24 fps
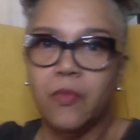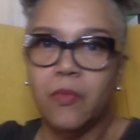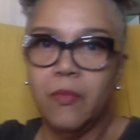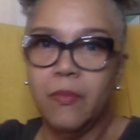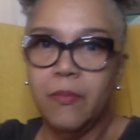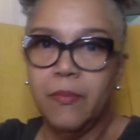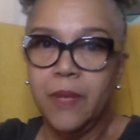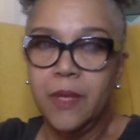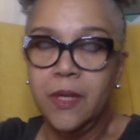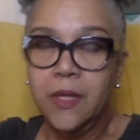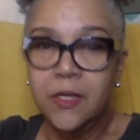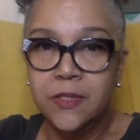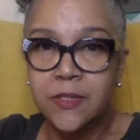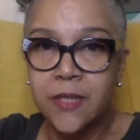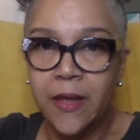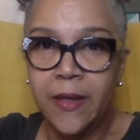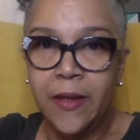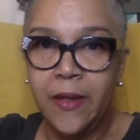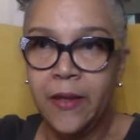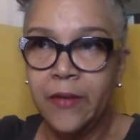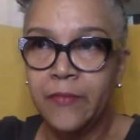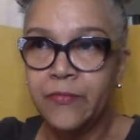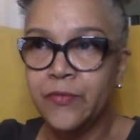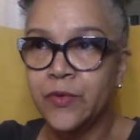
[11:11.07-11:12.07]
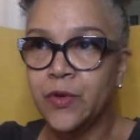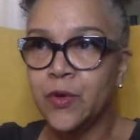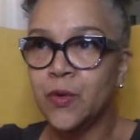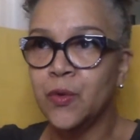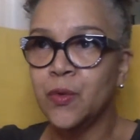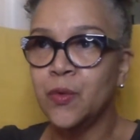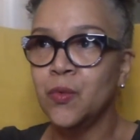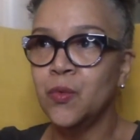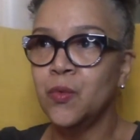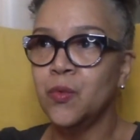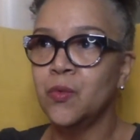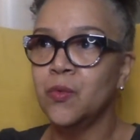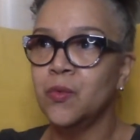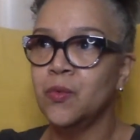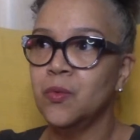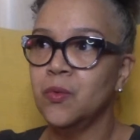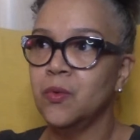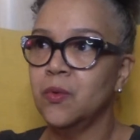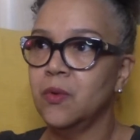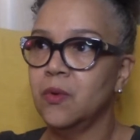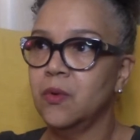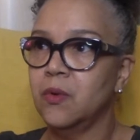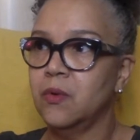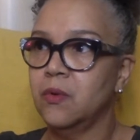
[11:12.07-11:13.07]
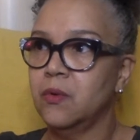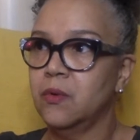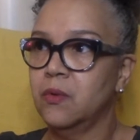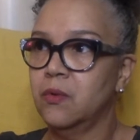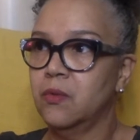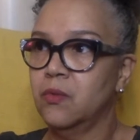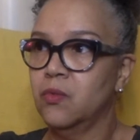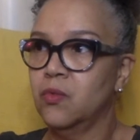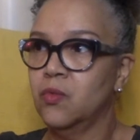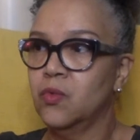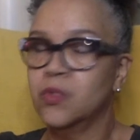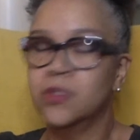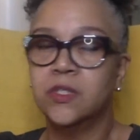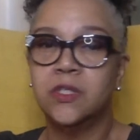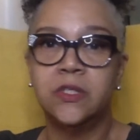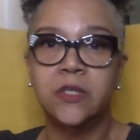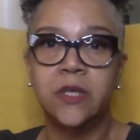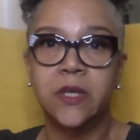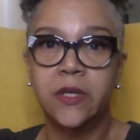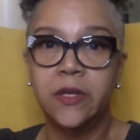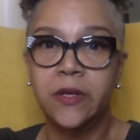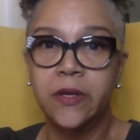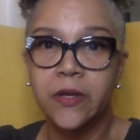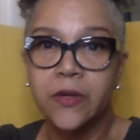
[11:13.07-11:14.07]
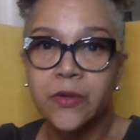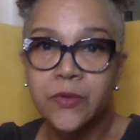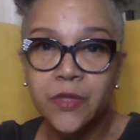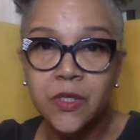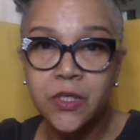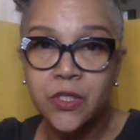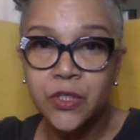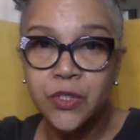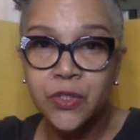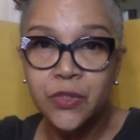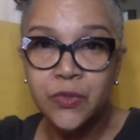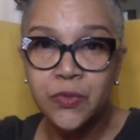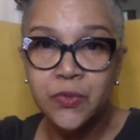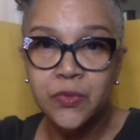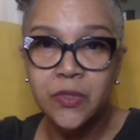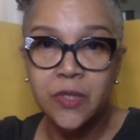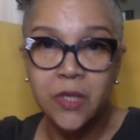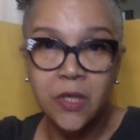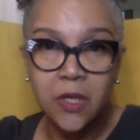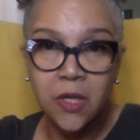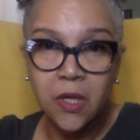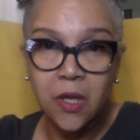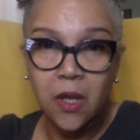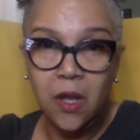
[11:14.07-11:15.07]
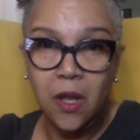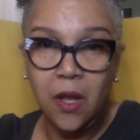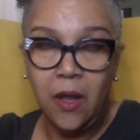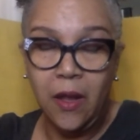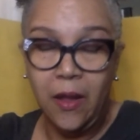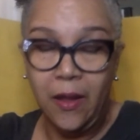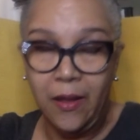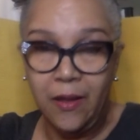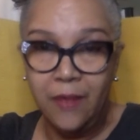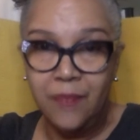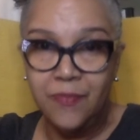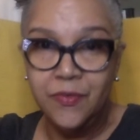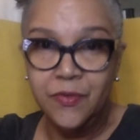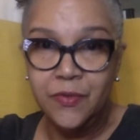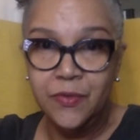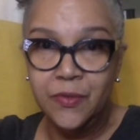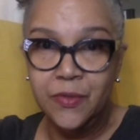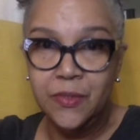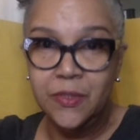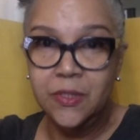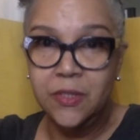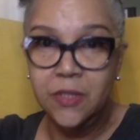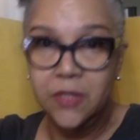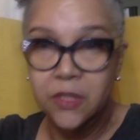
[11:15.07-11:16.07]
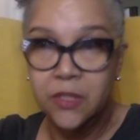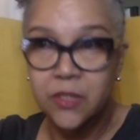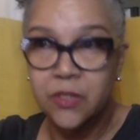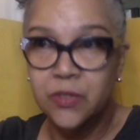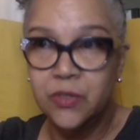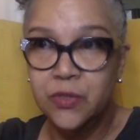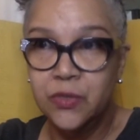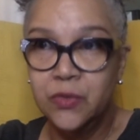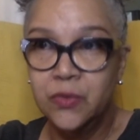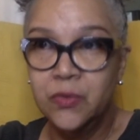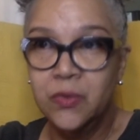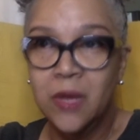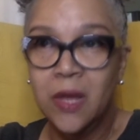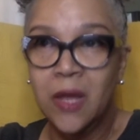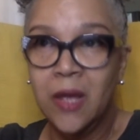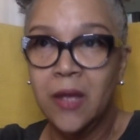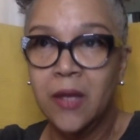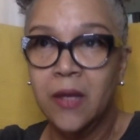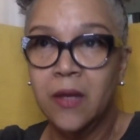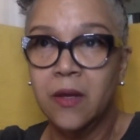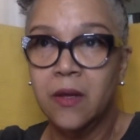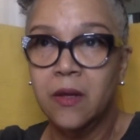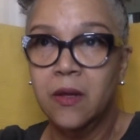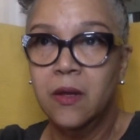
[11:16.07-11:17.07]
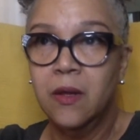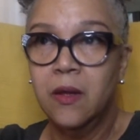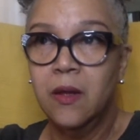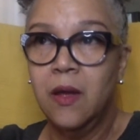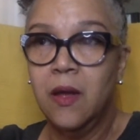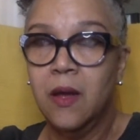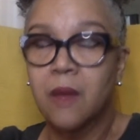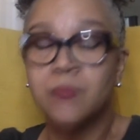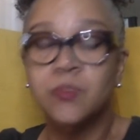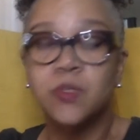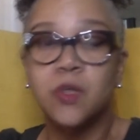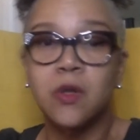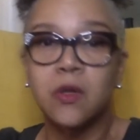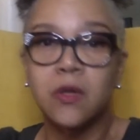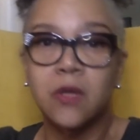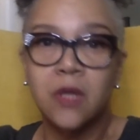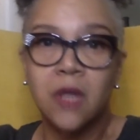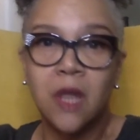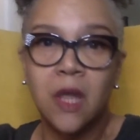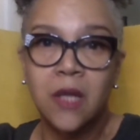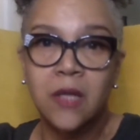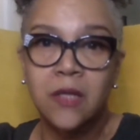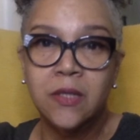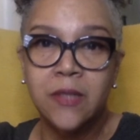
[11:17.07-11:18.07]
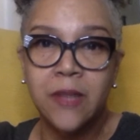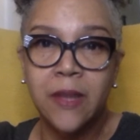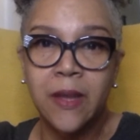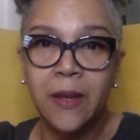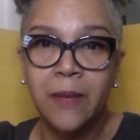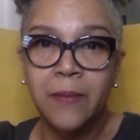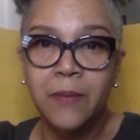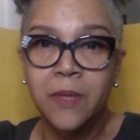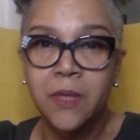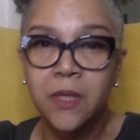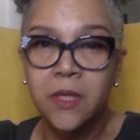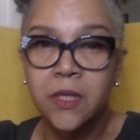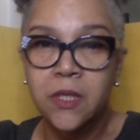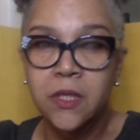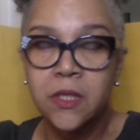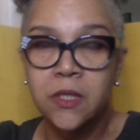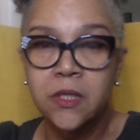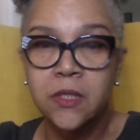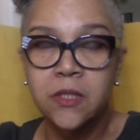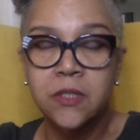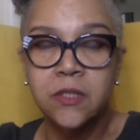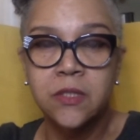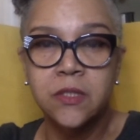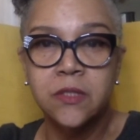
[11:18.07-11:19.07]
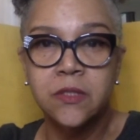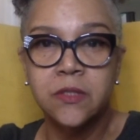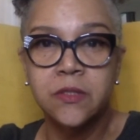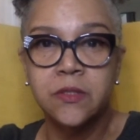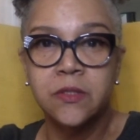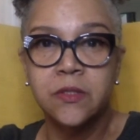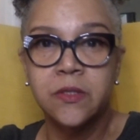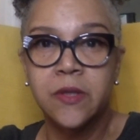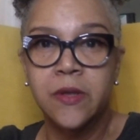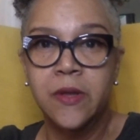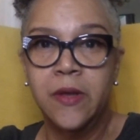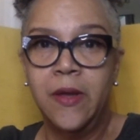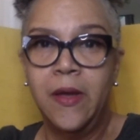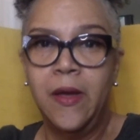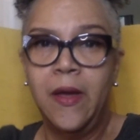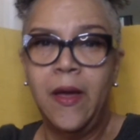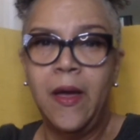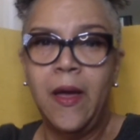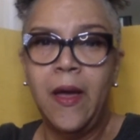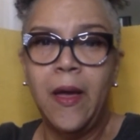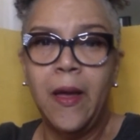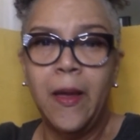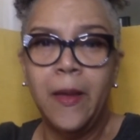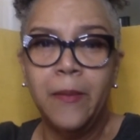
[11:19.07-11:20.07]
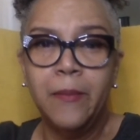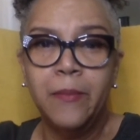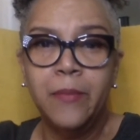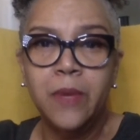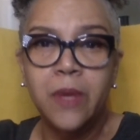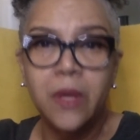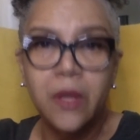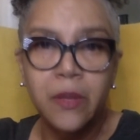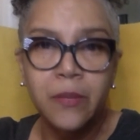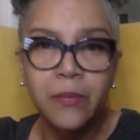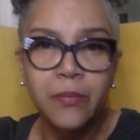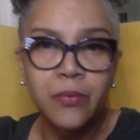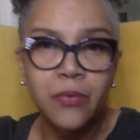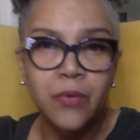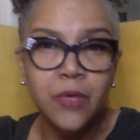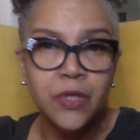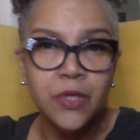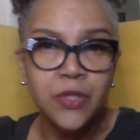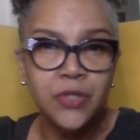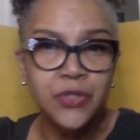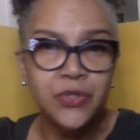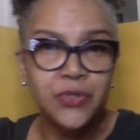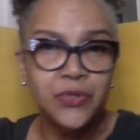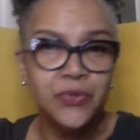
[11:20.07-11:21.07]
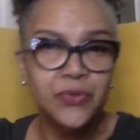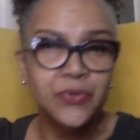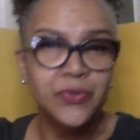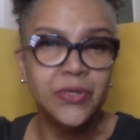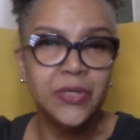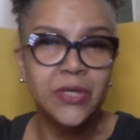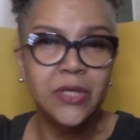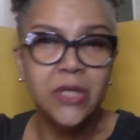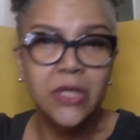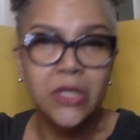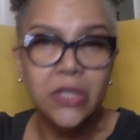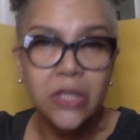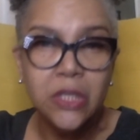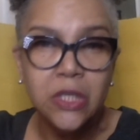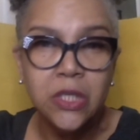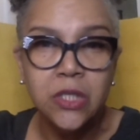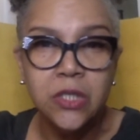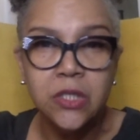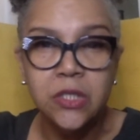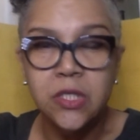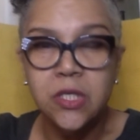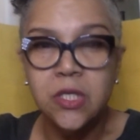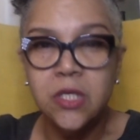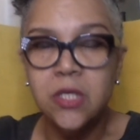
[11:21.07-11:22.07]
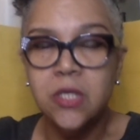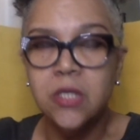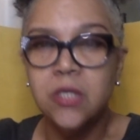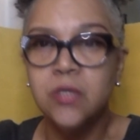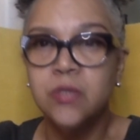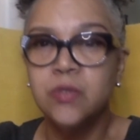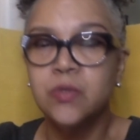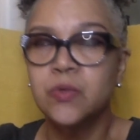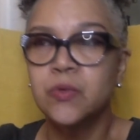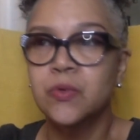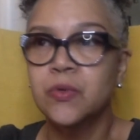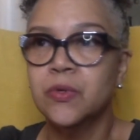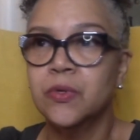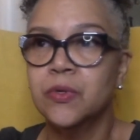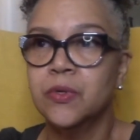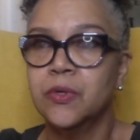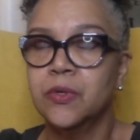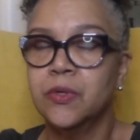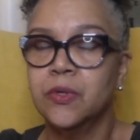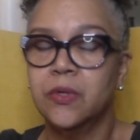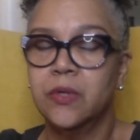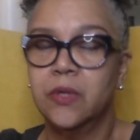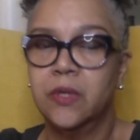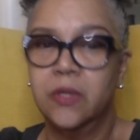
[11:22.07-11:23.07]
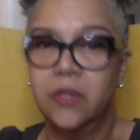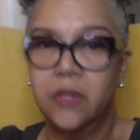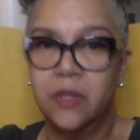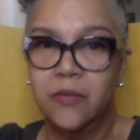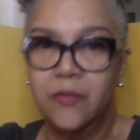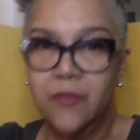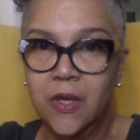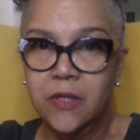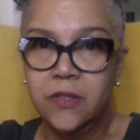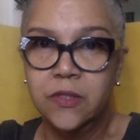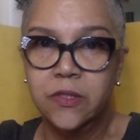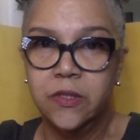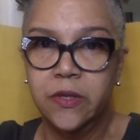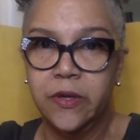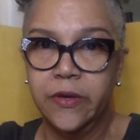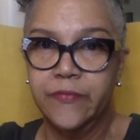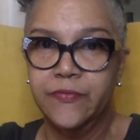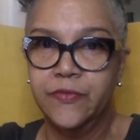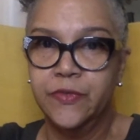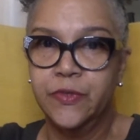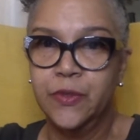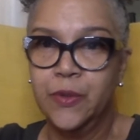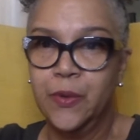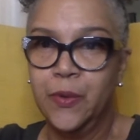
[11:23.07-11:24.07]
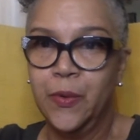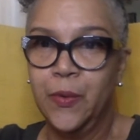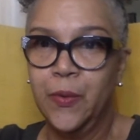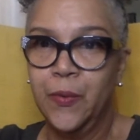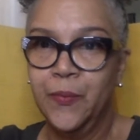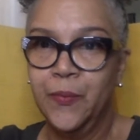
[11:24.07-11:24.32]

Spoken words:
because I have no onset health issues that I have to attend to, like I'm talking like diabetes and high blood pressure or kidney disease or any of that stuff. So